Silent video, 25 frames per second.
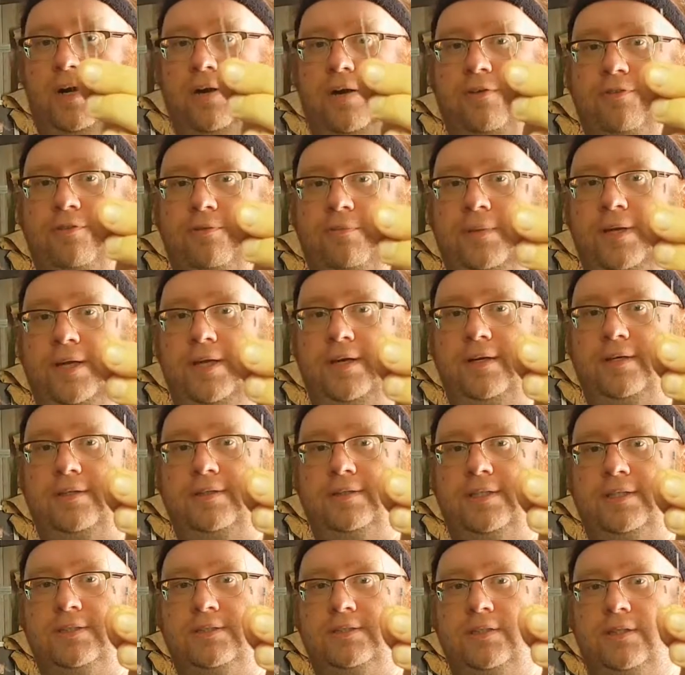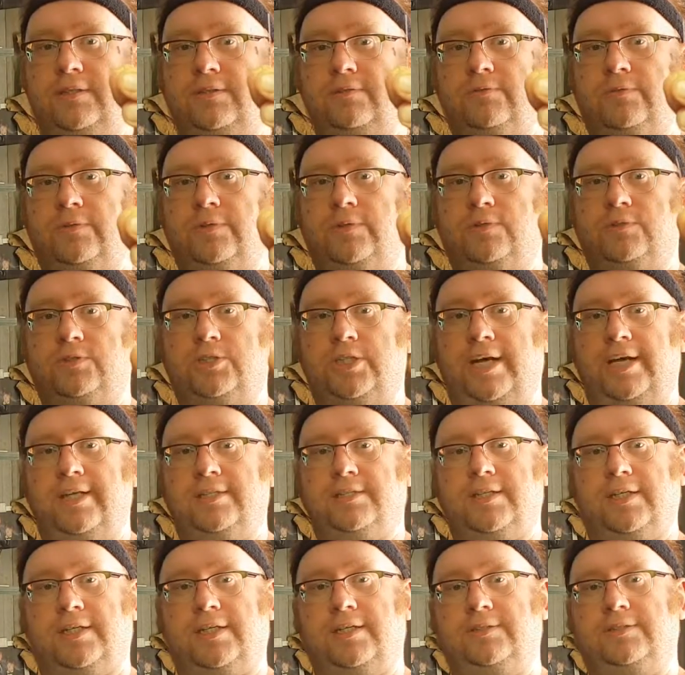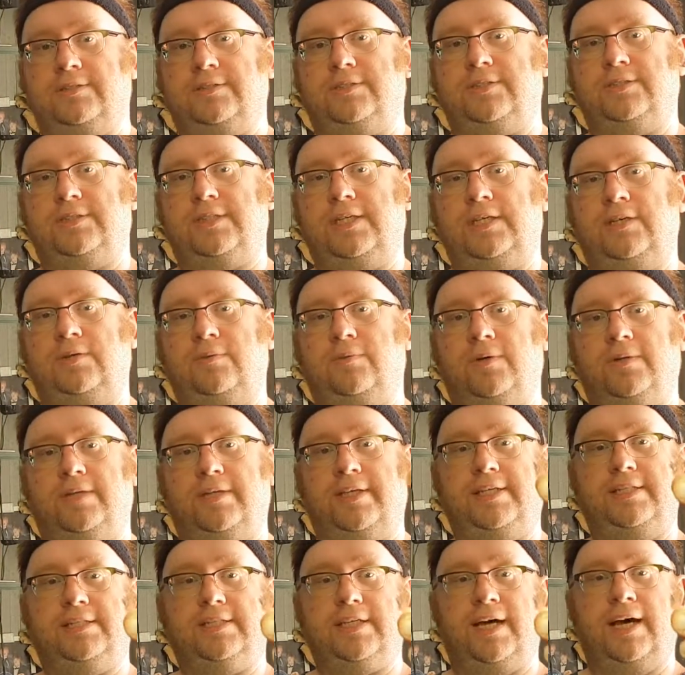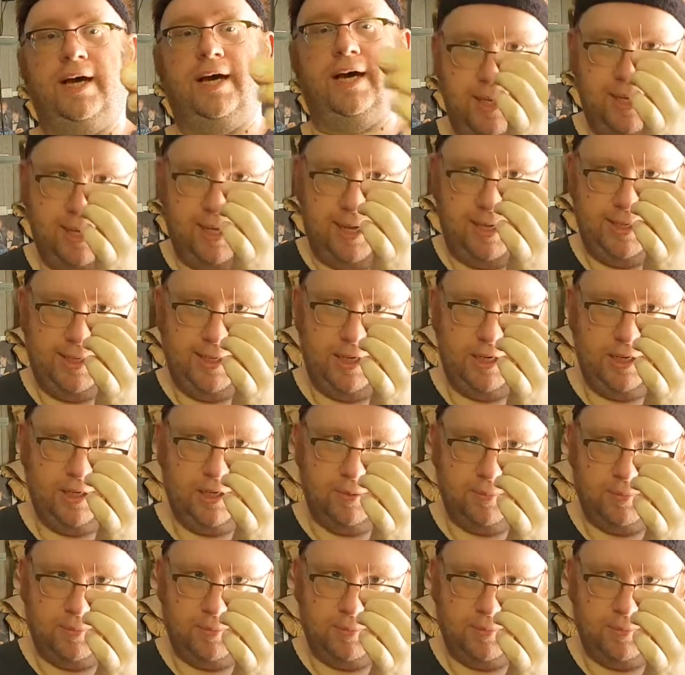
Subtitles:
away from here, there's no real chance I can see what these are. And getting up